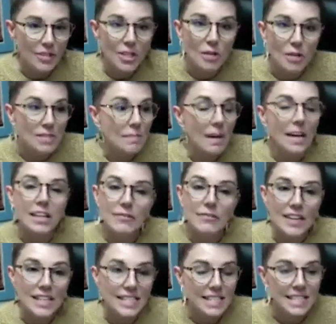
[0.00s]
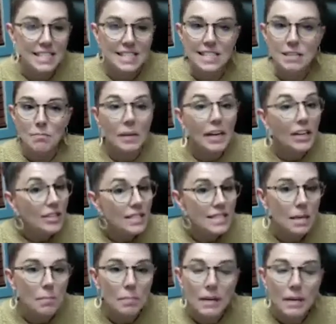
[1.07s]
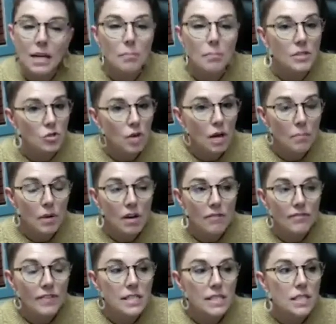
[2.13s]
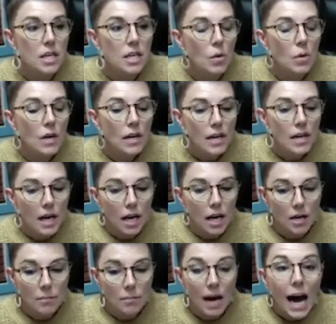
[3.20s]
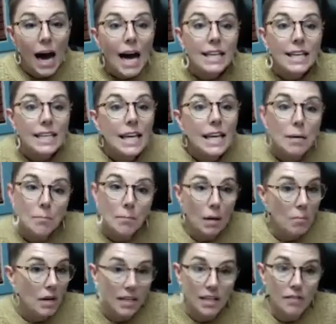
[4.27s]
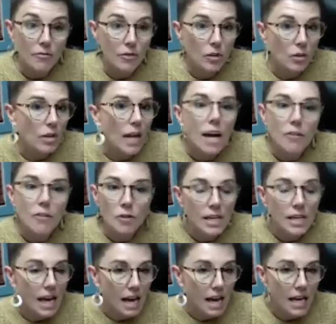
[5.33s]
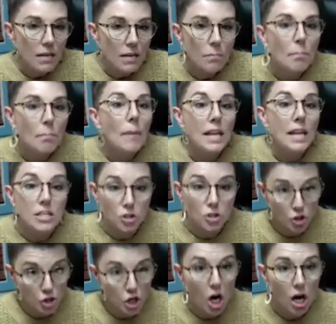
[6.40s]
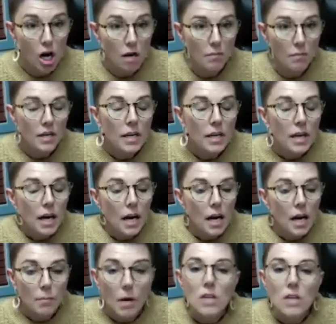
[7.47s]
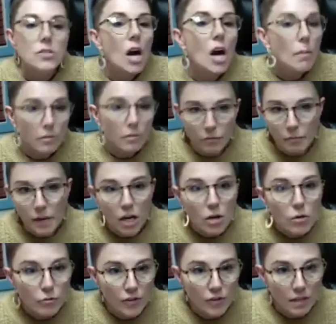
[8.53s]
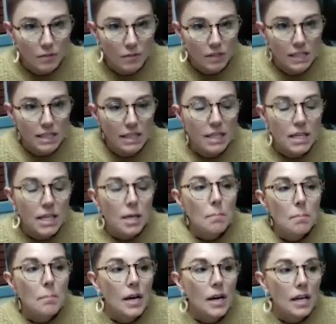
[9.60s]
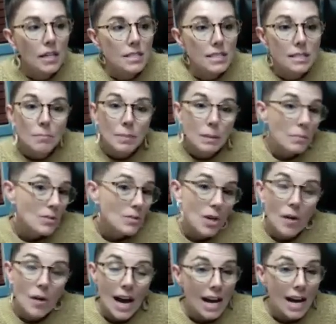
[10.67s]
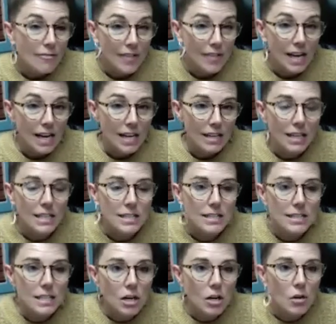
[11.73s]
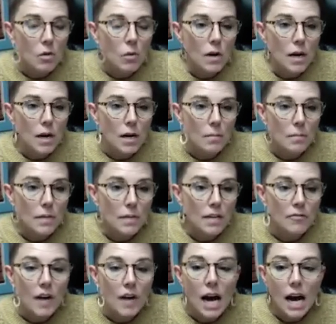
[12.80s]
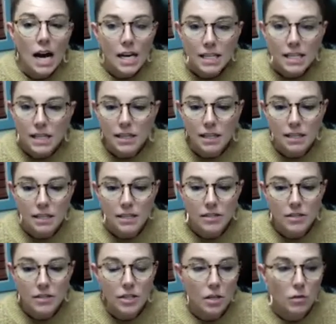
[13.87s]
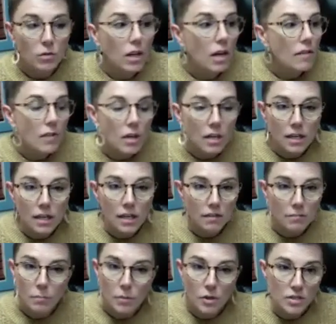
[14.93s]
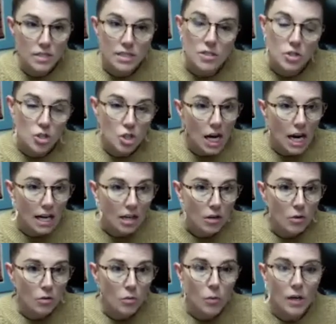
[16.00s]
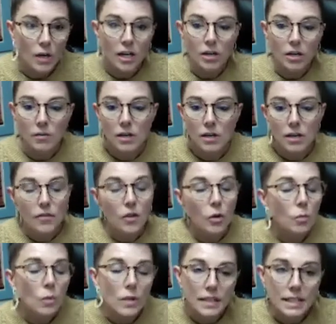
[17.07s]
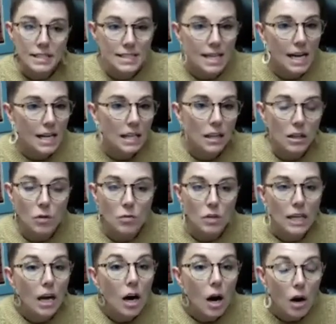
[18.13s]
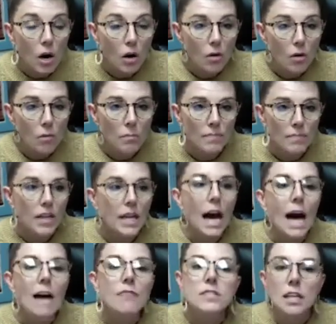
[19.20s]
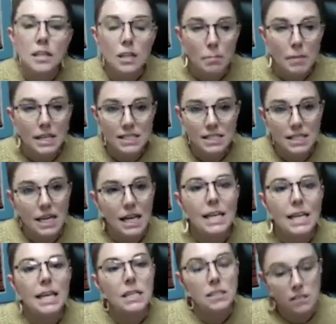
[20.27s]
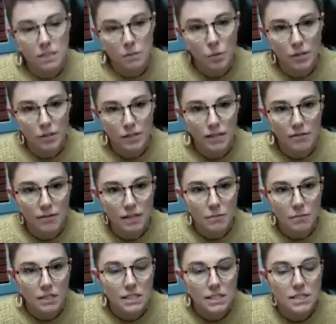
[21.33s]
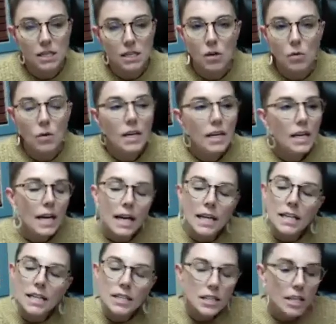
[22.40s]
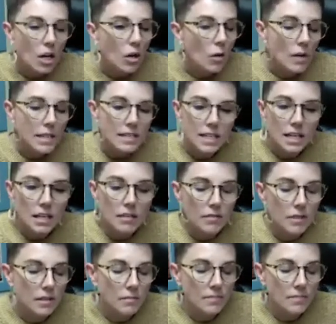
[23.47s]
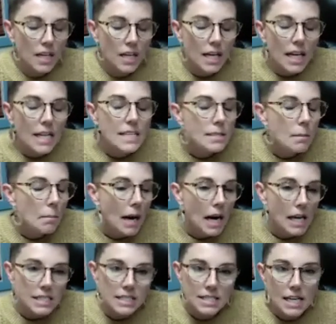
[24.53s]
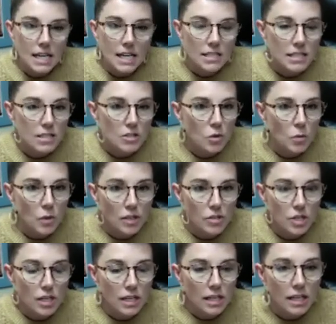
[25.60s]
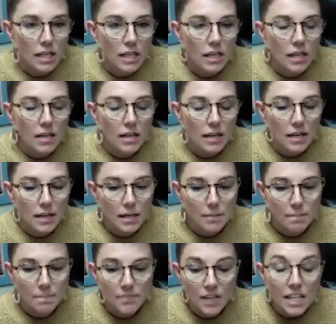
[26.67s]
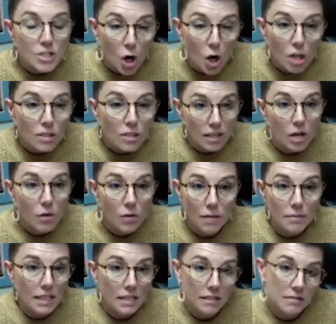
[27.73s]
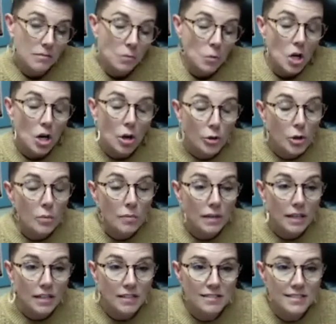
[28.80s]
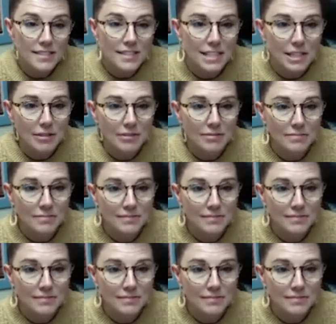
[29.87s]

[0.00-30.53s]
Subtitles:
smiling faces and parents at pickup and drop off. And so I get my bucket filled every day by this job on top of my own family. But some people don't have that. And so if I can, love on a person's child where they're really sad and lonely at home, then I've done the best that I can to support that family. So it's kind of it's a mindset situation, and it's hard though. I mean, we're all human. So